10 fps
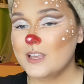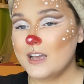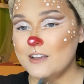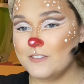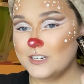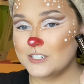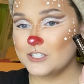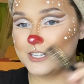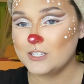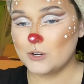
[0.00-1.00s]
I finished
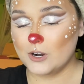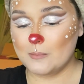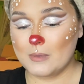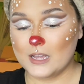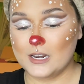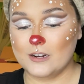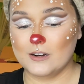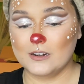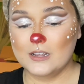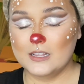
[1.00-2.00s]
the Tarte Man
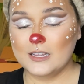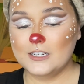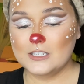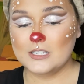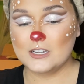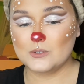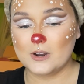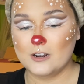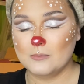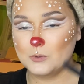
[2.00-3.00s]
Eater. They just get
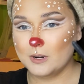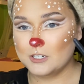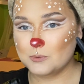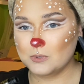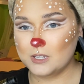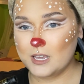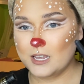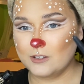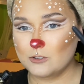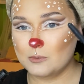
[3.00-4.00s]
dried up to where I just really can't
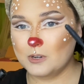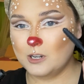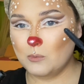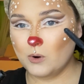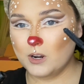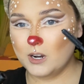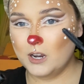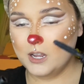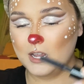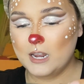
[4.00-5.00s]
use them anymore,
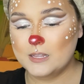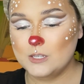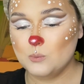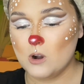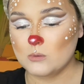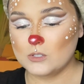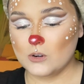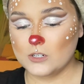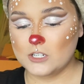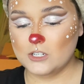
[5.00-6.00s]
and this wand was
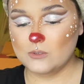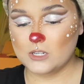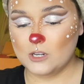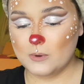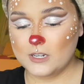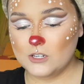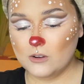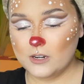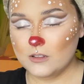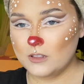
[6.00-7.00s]
hard to use anyway. Do y'all
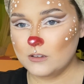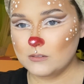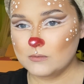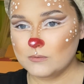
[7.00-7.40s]
hear that though?